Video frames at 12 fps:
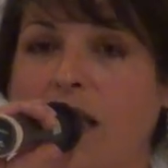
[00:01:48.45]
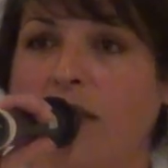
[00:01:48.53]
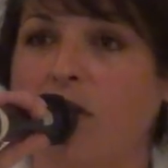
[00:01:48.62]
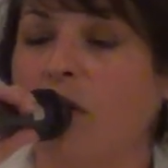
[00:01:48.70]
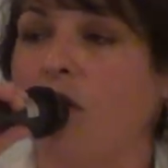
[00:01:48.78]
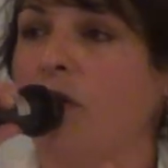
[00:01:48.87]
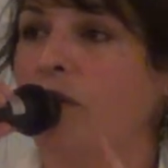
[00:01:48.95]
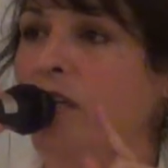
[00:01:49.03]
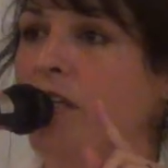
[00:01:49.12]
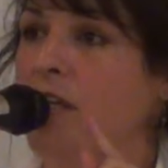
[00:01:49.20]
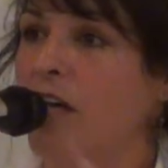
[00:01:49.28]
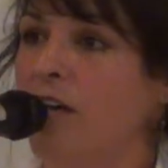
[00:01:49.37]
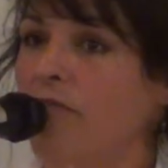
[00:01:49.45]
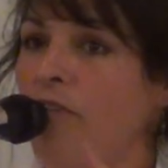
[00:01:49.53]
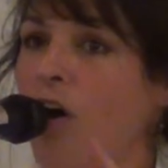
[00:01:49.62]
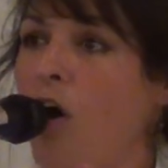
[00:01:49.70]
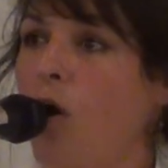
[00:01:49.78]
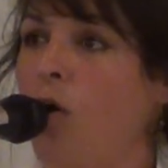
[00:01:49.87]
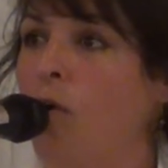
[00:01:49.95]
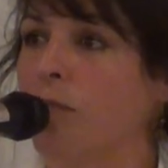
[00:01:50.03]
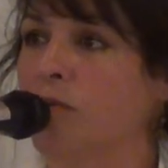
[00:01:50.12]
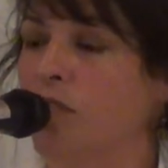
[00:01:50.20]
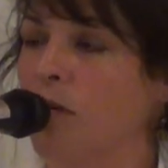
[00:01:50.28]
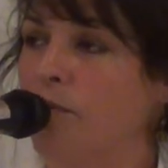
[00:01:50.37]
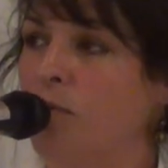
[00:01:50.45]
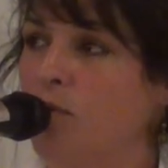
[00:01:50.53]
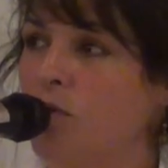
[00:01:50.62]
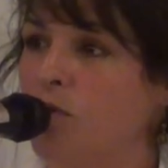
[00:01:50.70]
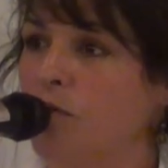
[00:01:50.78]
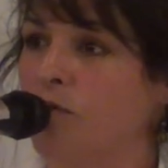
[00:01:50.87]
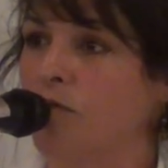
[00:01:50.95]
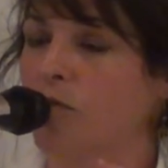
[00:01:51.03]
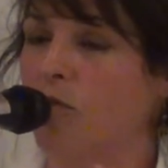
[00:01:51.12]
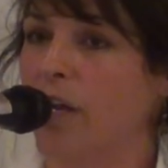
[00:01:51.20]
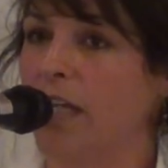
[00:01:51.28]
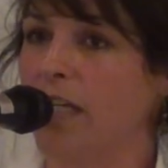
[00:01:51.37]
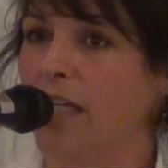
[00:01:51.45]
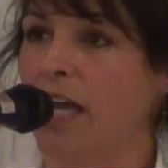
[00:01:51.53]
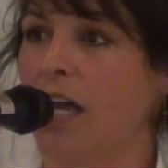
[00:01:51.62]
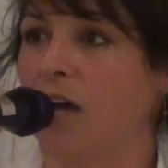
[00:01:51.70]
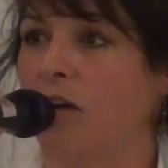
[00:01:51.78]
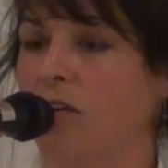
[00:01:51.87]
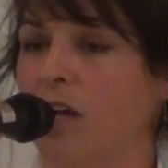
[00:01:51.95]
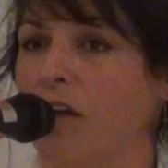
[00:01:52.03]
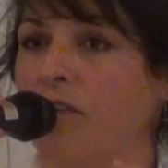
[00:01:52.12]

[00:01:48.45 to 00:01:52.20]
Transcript: there are enough homes approved right now